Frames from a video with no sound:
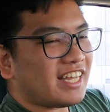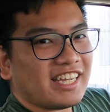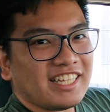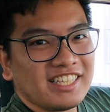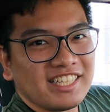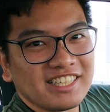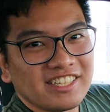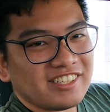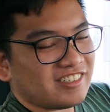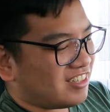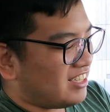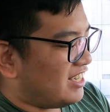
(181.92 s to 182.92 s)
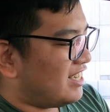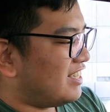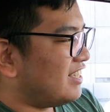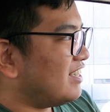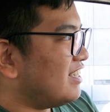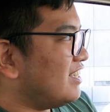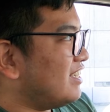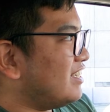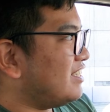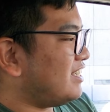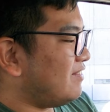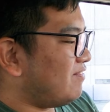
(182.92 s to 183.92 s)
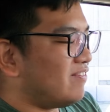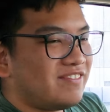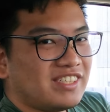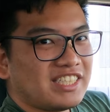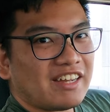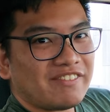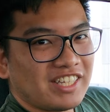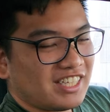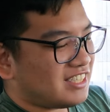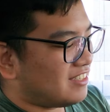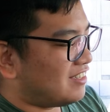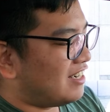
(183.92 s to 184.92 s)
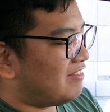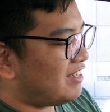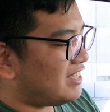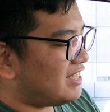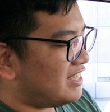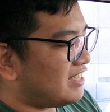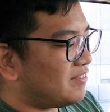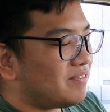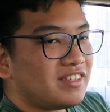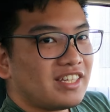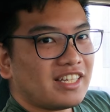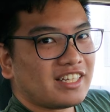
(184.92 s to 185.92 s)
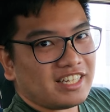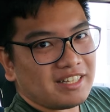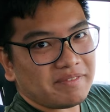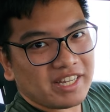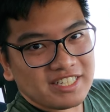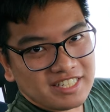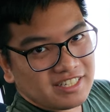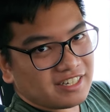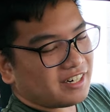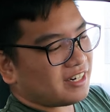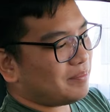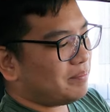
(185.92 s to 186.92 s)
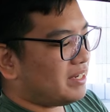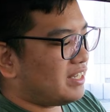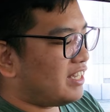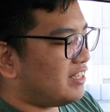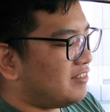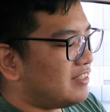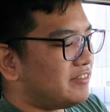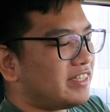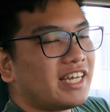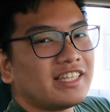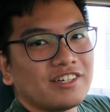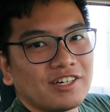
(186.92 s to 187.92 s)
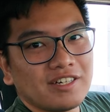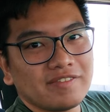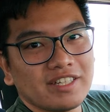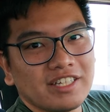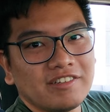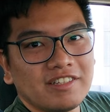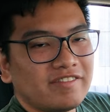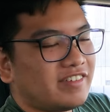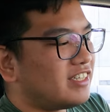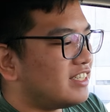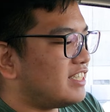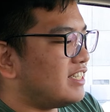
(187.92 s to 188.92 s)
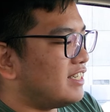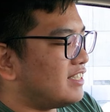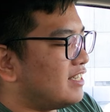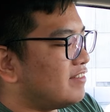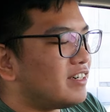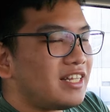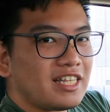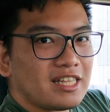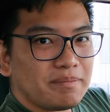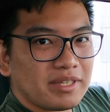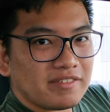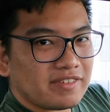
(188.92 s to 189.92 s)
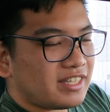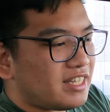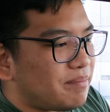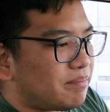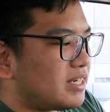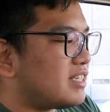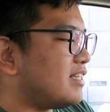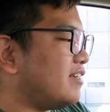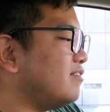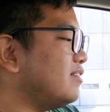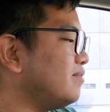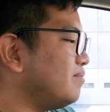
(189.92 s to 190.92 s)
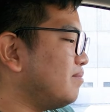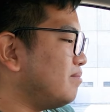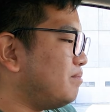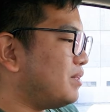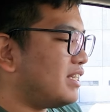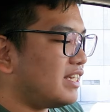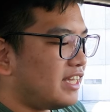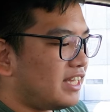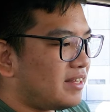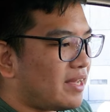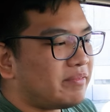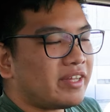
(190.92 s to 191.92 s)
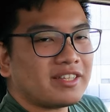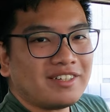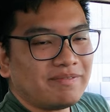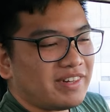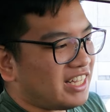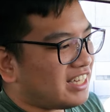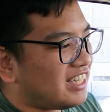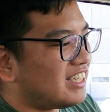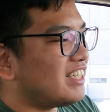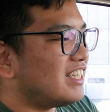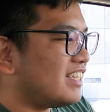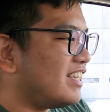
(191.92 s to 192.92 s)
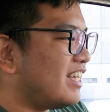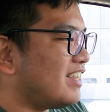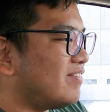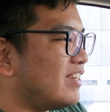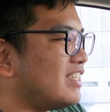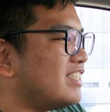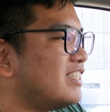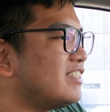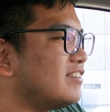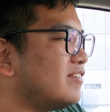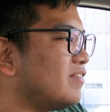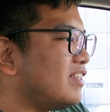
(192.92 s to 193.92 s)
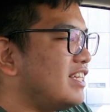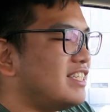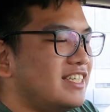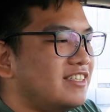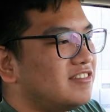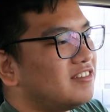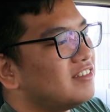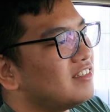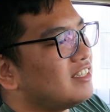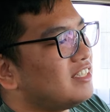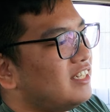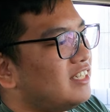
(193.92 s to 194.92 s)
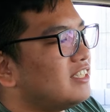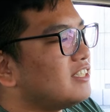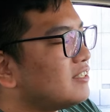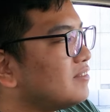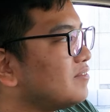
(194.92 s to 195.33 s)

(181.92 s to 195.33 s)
tiny Toyota cheap Japanese horn which kind of matches the car but I do wish we had the horn of the Toyota Vios here instead for a little bit of a deeper sound but again I'm not complaining that much easy to change